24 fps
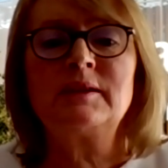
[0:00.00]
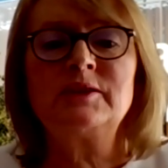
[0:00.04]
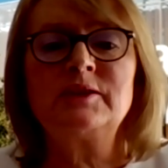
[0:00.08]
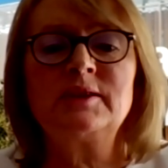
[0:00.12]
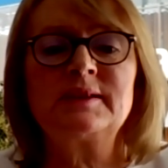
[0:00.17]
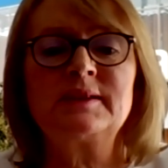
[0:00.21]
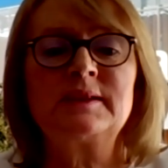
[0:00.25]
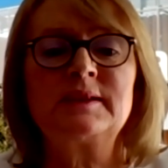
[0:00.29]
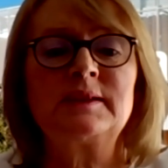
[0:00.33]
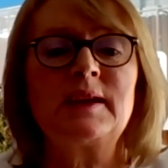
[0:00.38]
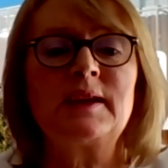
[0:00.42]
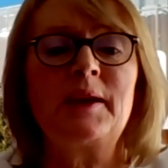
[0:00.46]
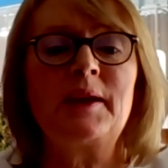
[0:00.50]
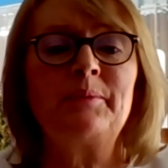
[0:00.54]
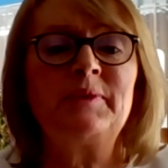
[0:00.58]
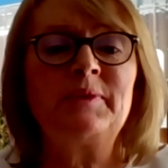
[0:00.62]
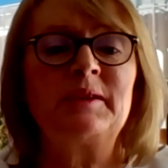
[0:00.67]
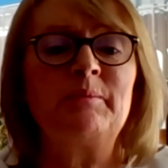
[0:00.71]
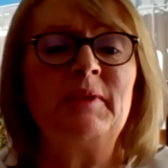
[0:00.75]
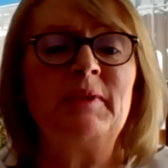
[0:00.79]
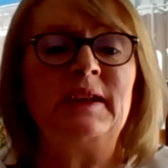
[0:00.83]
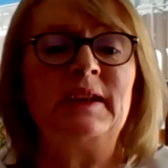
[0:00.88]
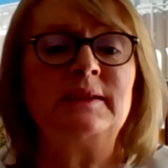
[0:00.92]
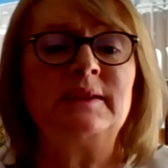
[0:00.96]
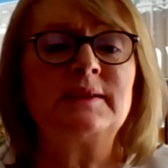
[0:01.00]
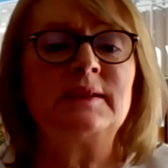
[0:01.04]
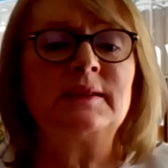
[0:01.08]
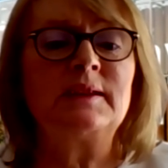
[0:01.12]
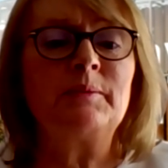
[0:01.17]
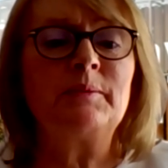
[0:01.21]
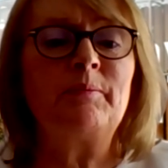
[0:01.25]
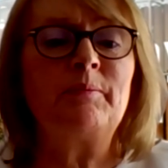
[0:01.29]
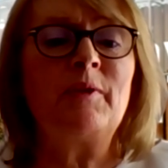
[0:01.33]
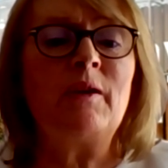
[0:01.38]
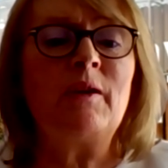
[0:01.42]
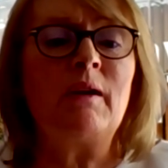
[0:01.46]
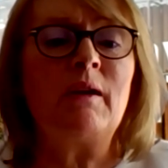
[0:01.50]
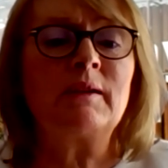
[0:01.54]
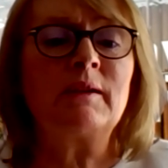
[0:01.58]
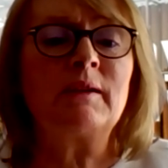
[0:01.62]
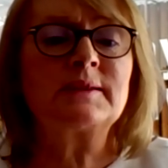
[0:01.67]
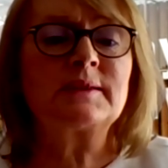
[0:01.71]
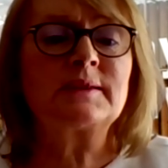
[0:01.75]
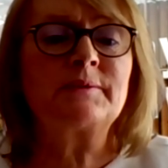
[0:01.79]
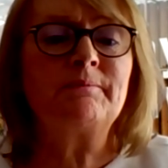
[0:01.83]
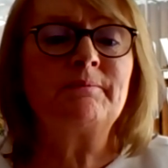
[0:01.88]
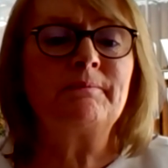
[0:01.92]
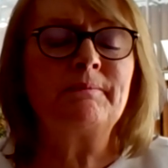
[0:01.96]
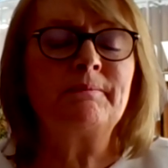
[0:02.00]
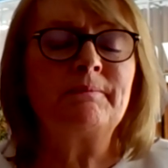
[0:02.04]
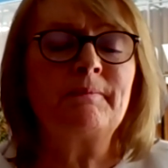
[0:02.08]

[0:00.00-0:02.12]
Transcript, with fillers: Just type them into the box.